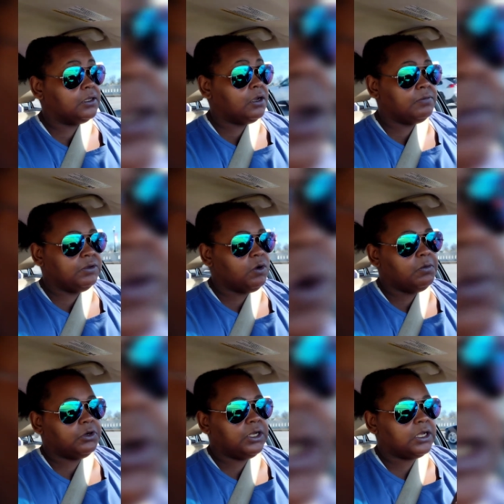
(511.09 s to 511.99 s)
I mean
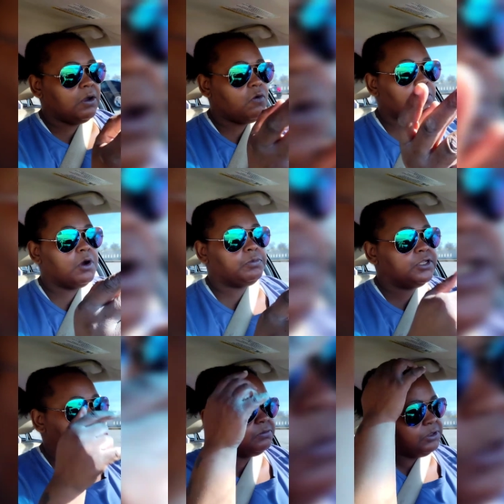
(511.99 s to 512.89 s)
Walmart dot com, Walmart
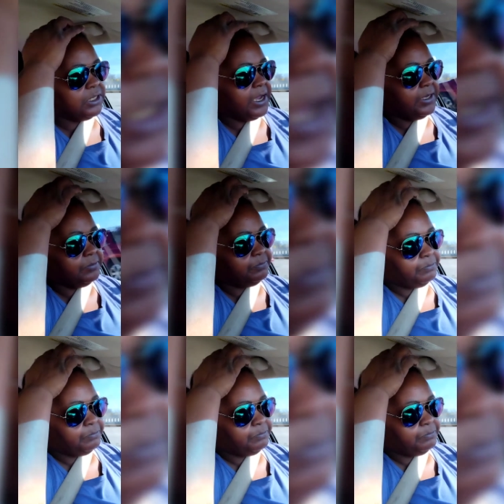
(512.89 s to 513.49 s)
Plus, and be like,